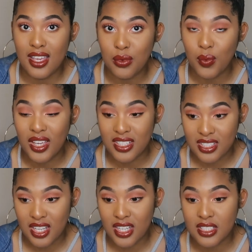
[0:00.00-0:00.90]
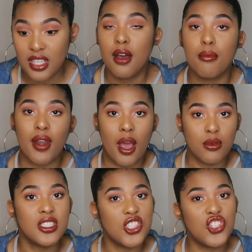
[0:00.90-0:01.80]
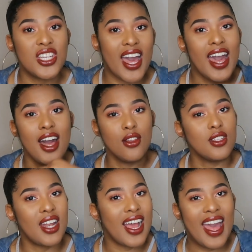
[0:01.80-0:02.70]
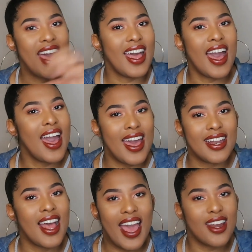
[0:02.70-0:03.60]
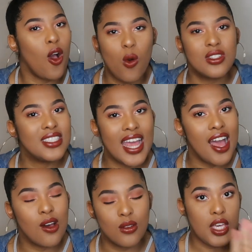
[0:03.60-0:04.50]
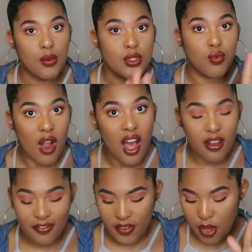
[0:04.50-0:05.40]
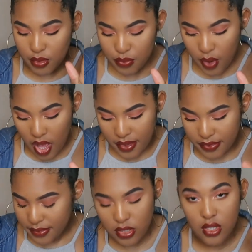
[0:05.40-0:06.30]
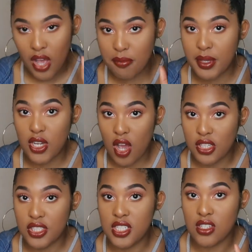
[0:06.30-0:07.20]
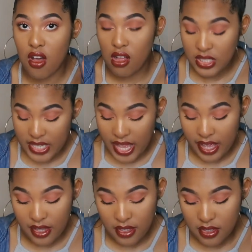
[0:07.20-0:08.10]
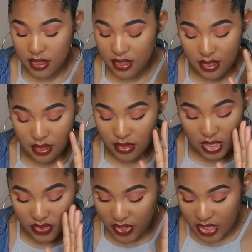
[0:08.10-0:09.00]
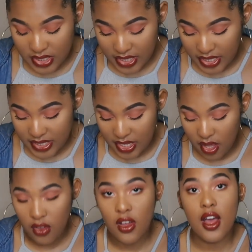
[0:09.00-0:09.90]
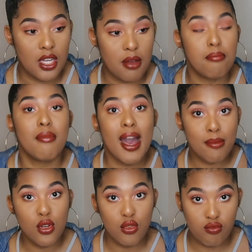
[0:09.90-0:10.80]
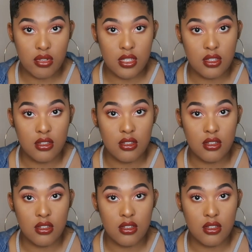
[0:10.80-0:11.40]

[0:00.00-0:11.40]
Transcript: in week six, but I was a G, I held it. I had to hold it down. It was rough. So I've been nauseous all day, just feeling sick as hell. My boobs